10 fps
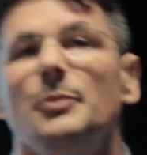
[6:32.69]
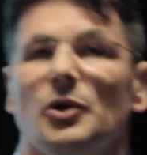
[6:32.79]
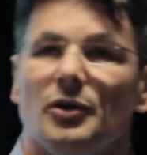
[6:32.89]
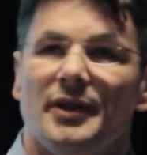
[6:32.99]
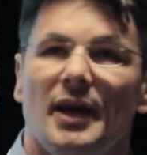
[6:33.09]
your
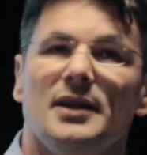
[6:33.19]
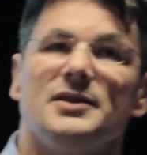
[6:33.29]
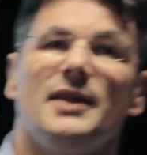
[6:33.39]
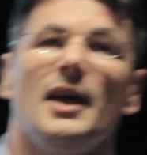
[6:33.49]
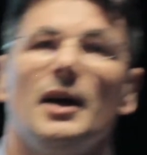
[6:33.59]
containers
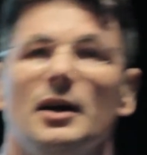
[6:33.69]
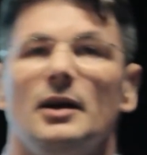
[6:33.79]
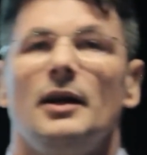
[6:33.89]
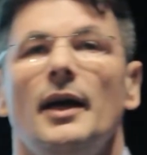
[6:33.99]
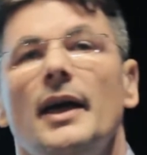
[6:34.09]
there,
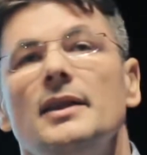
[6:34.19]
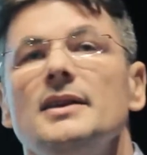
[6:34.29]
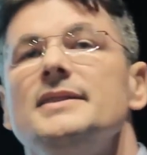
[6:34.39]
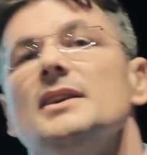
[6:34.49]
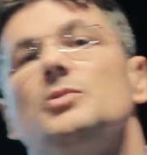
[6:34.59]
and
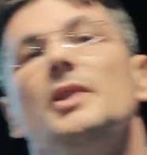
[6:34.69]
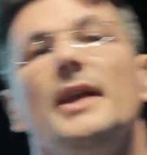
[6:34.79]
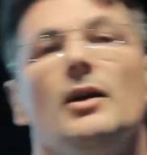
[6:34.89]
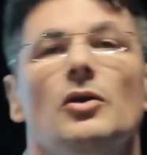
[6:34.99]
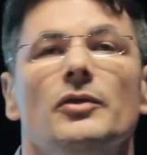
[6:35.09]
ECS will
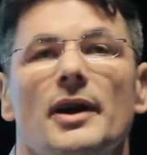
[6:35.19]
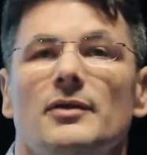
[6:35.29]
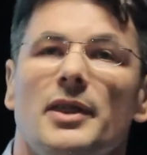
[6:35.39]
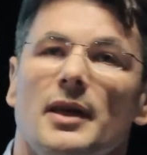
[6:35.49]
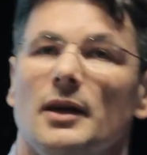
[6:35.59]
take over
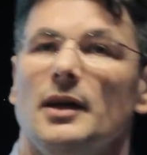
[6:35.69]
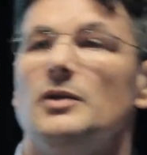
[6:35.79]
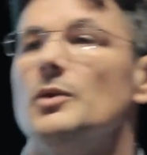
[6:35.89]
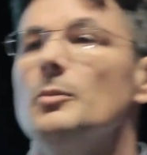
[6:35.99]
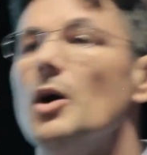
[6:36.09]
everything. It
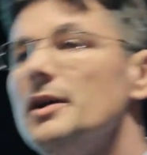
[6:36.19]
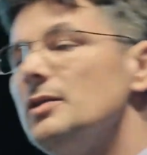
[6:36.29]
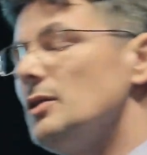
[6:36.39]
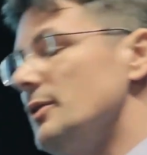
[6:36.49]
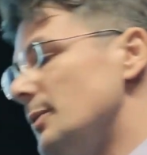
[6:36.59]
will
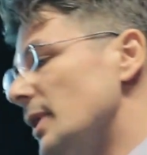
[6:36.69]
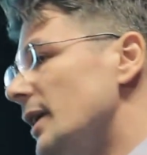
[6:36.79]
monitor, it